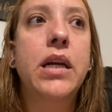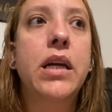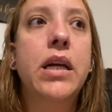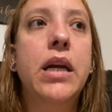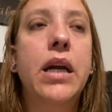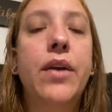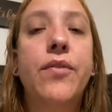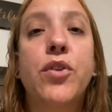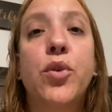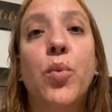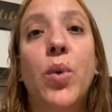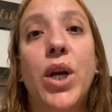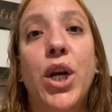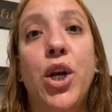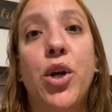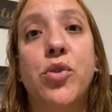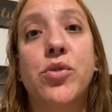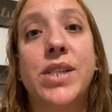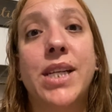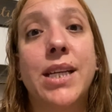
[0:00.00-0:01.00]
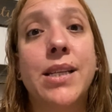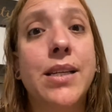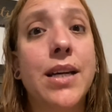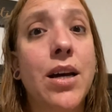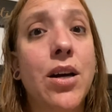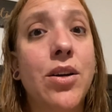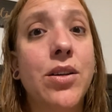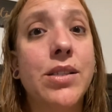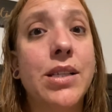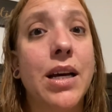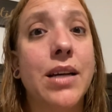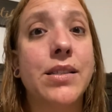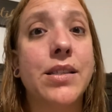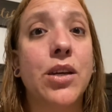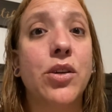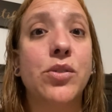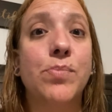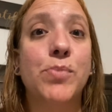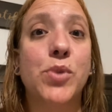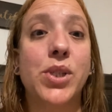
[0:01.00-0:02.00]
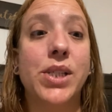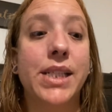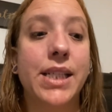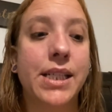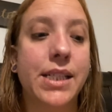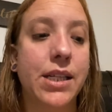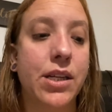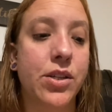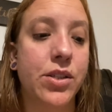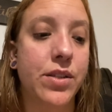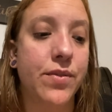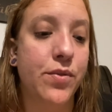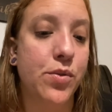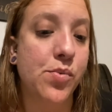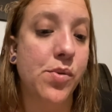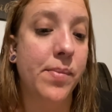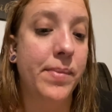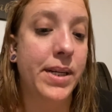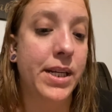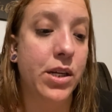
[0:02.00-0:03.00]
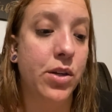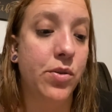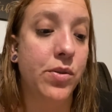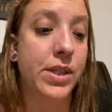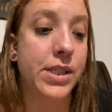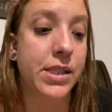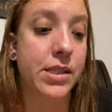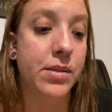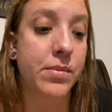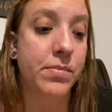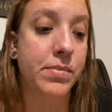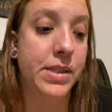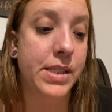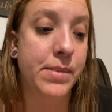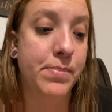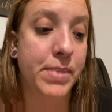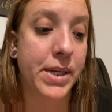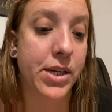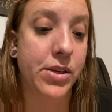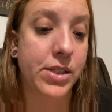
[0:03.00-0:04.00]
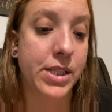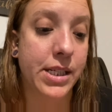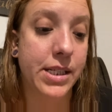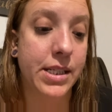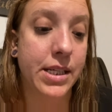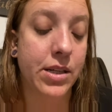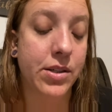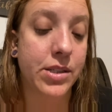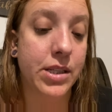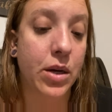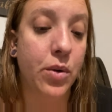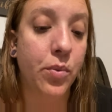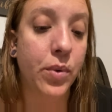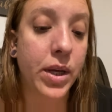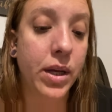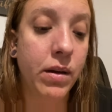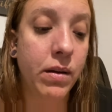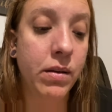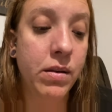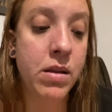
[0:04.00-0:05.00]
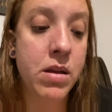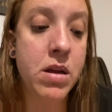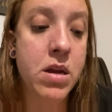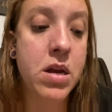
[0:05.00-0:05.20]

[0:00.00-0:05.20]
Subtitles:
If you want to know details, I'll tell more details. If you want me to go into bigger details, I will.